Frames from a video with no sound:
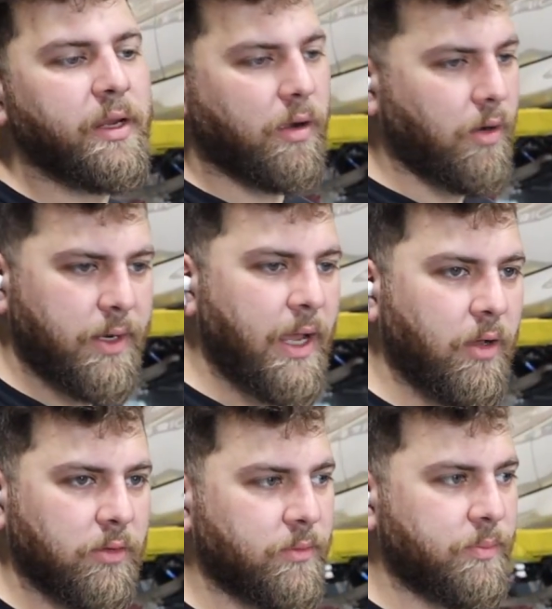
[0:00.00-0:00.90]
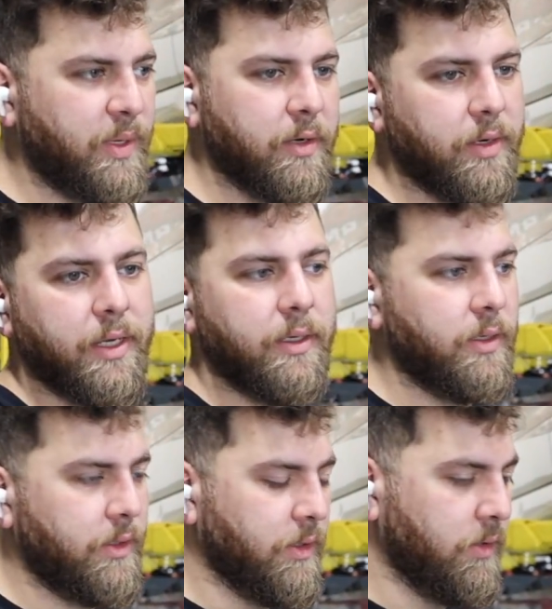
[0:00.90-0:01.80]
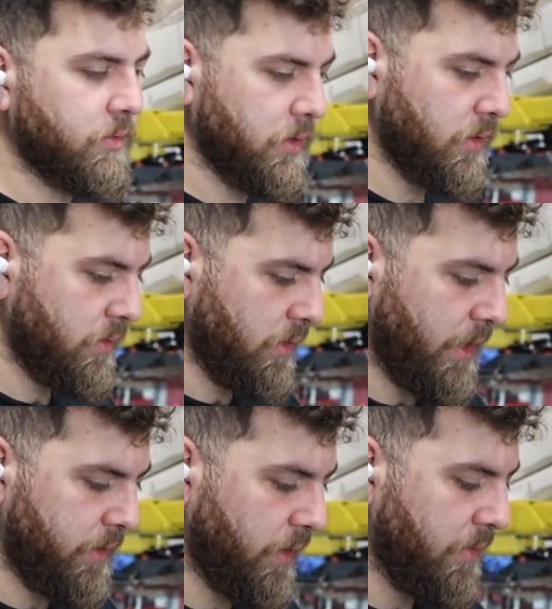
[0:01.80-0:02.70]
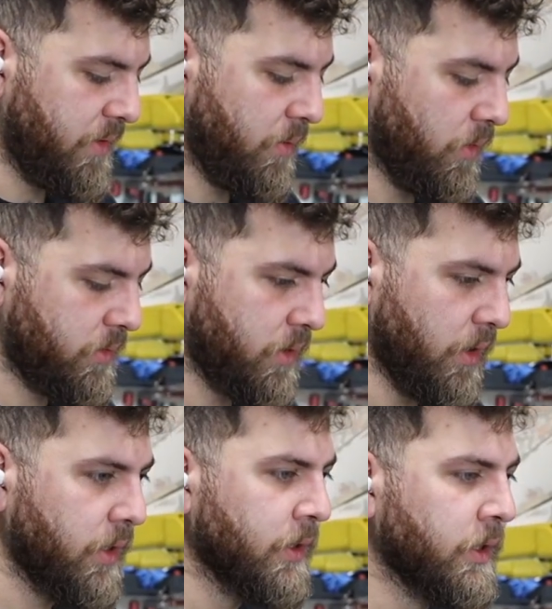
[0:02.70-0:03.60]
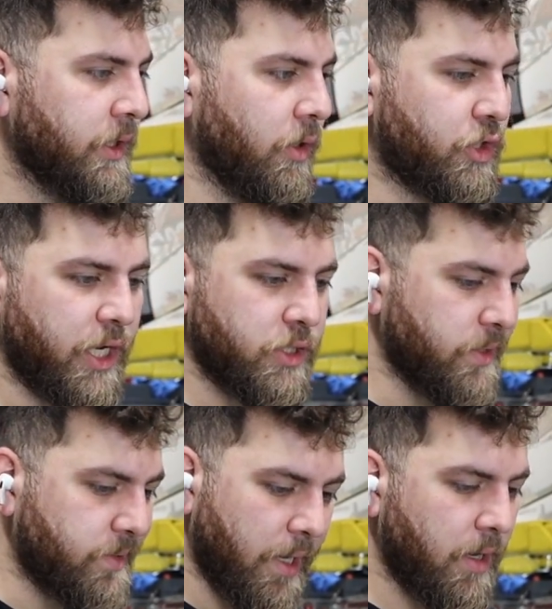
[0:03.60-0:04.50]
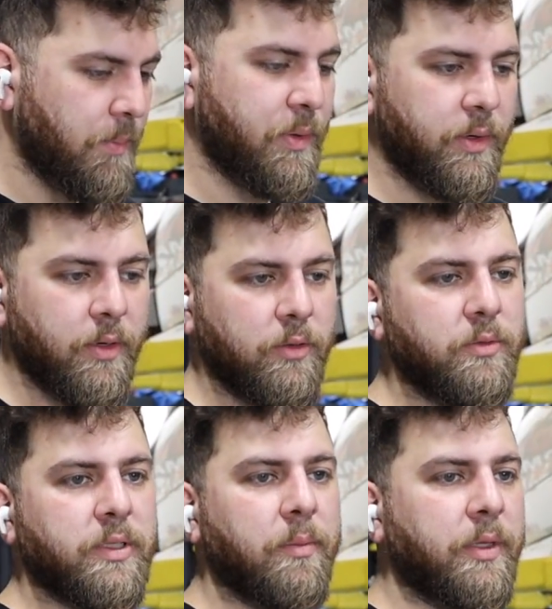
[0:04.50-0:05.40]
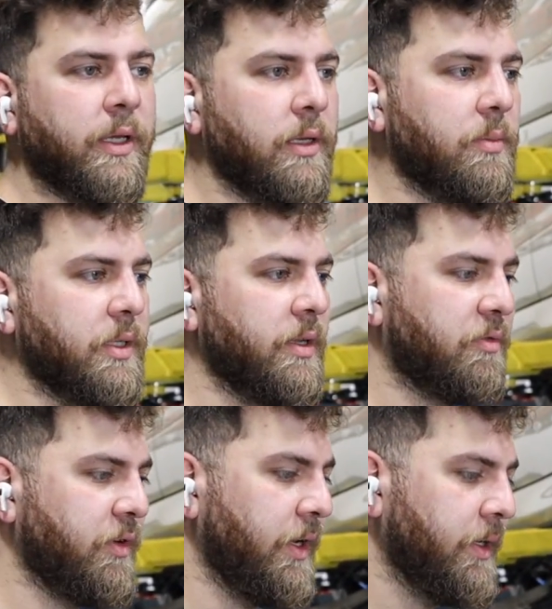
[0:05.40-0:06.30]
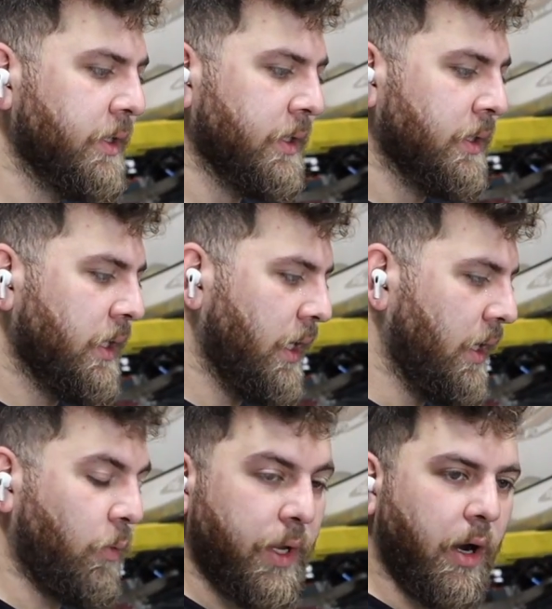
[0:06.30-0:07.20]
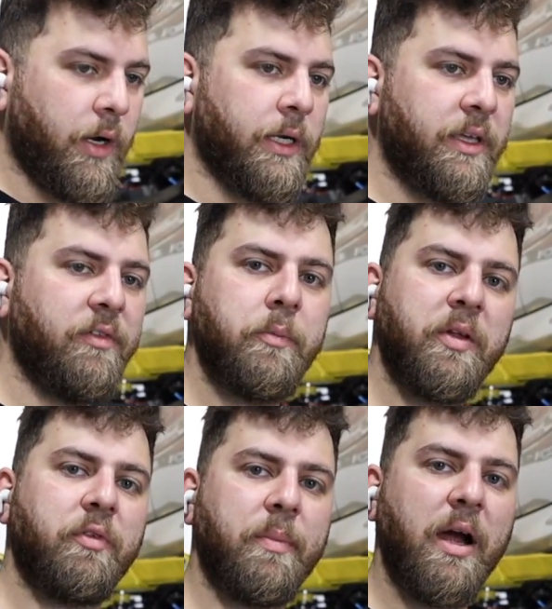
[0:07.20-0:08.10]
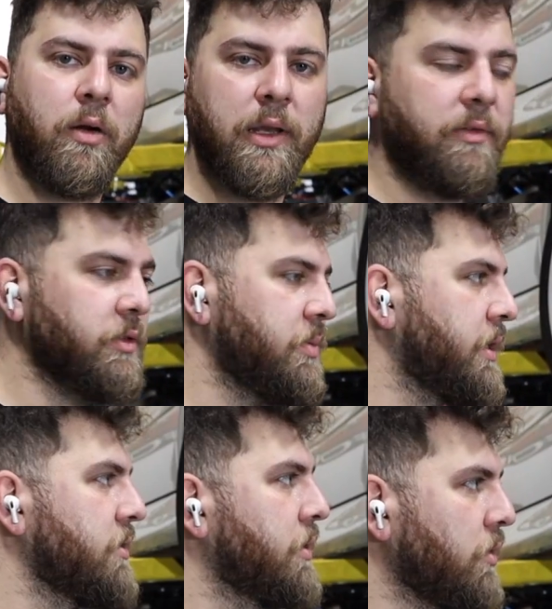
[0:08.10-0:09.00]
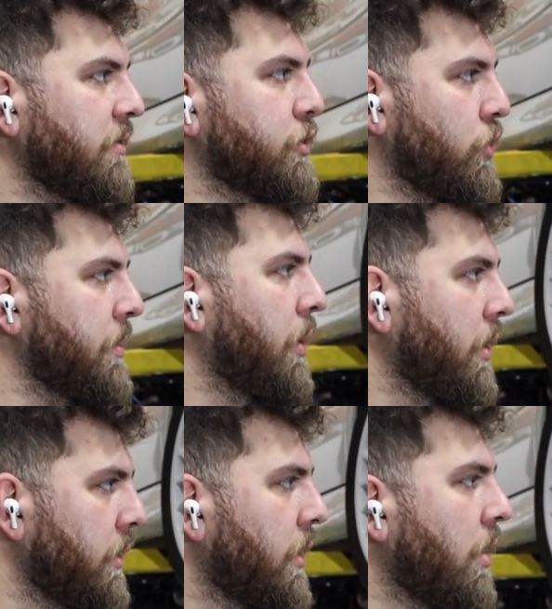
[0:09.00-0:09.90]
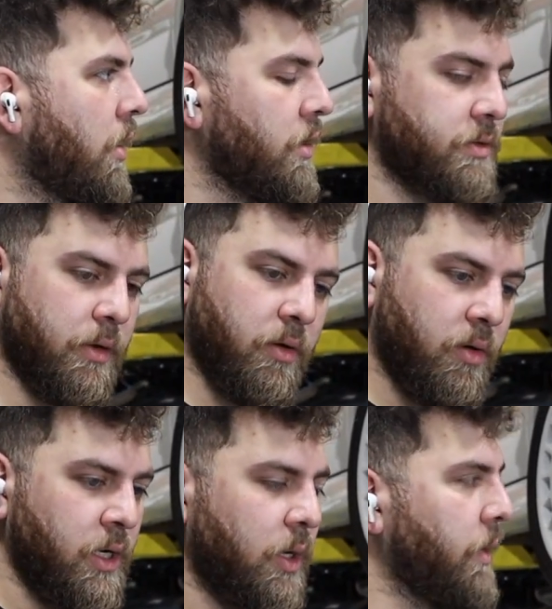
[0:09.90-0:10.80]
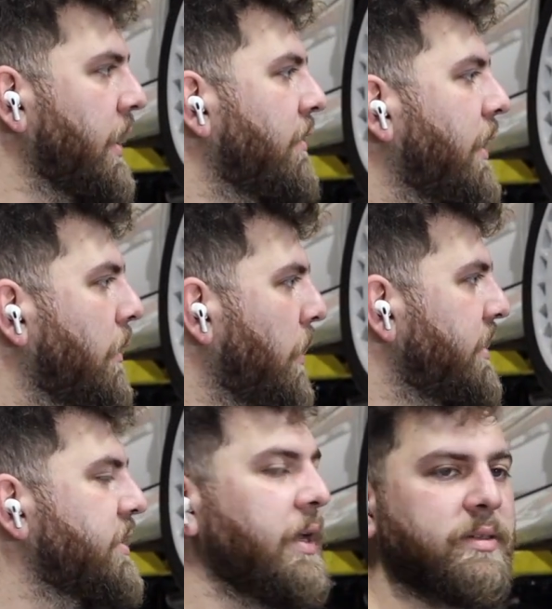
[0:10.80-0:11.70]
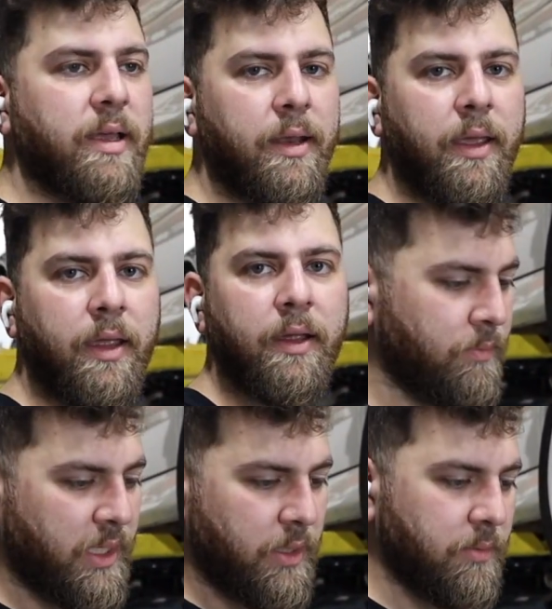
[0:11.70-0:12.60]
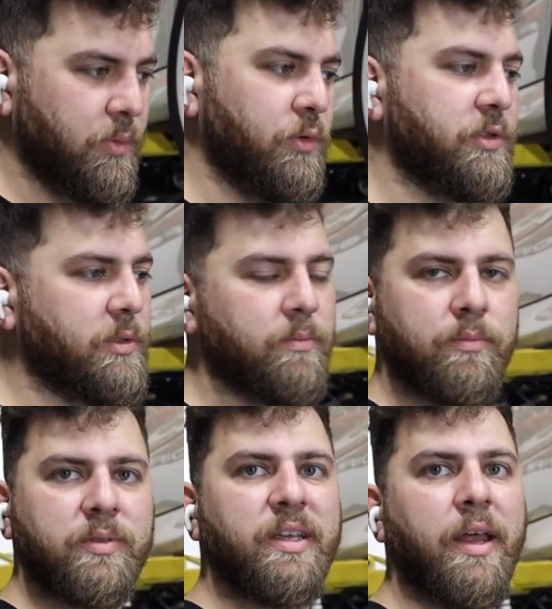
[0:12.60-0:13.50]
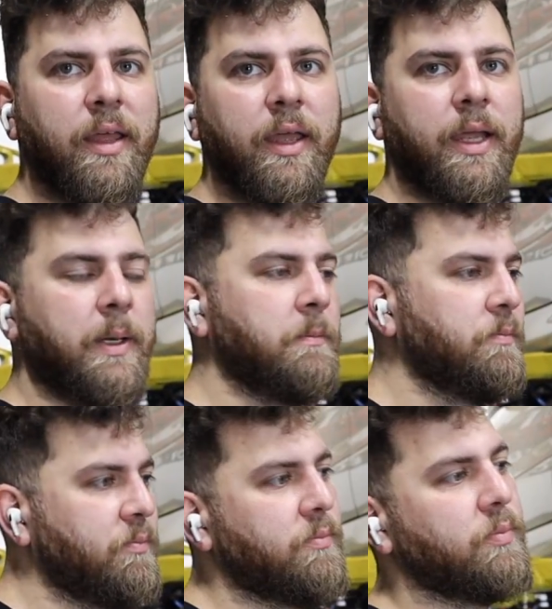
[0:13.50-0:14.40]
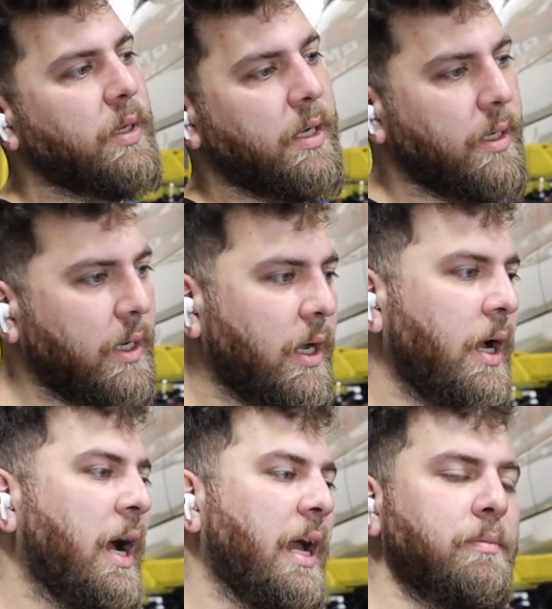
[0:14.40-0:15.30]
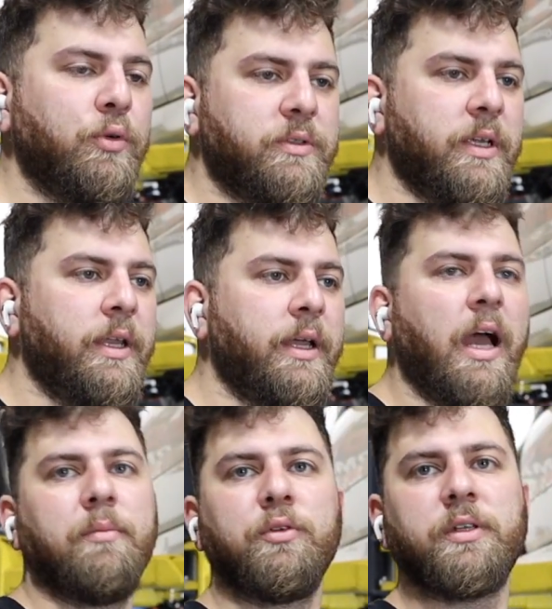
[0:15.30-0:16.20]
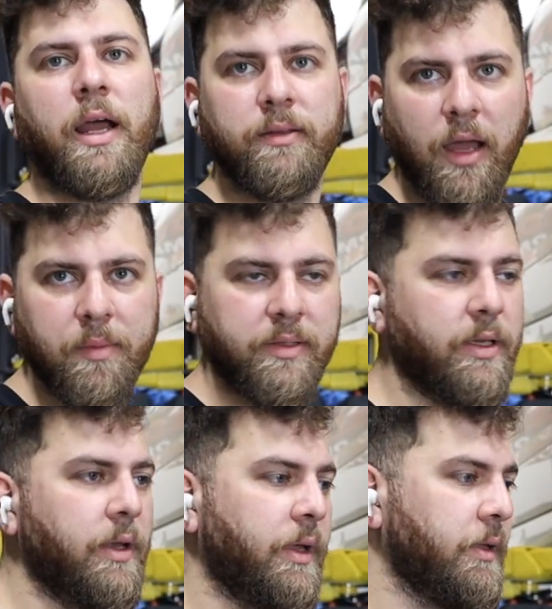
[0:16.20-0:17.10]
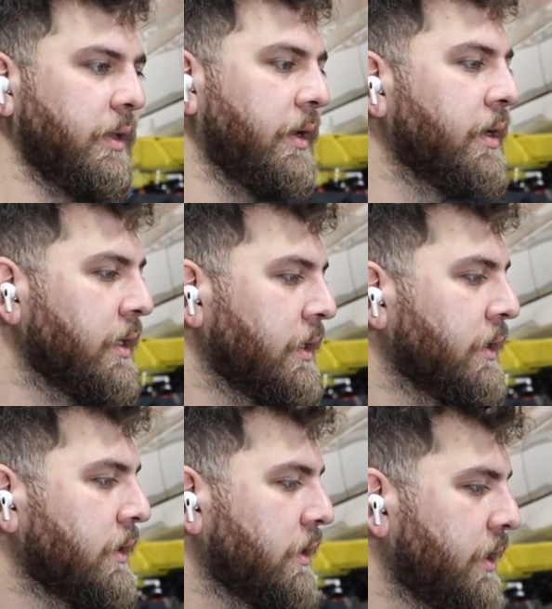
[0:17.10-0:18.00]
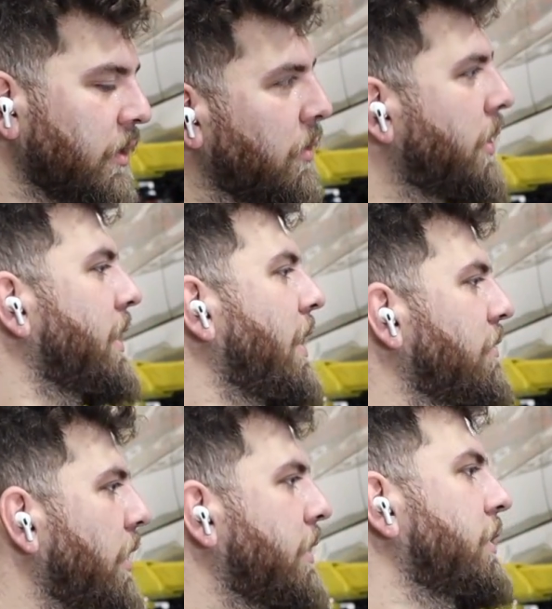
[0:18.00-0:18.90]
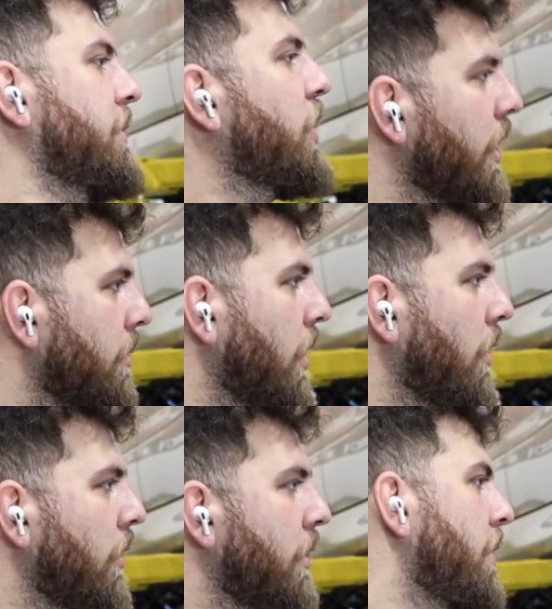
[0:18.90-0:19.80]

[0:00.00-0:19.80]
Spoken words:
here on out. Period. You know, anytime he wants to, you know, change the setup and do something a little bit different. We are going to give him different power levels because we do have a trim pod in the car. So we're going to have like a wastegate setting, medium boost setting, high boost setting, high boost, high timing setting, and then, we're gonna have like a kill mode,